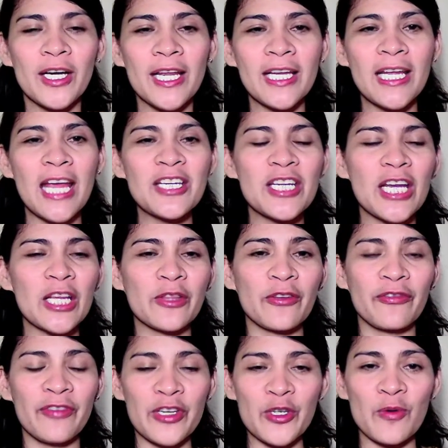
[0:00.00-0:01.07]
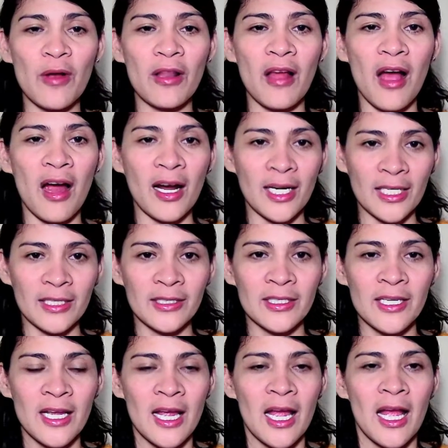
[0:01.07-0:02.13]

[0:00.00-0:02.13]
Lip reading: engaging into visual art,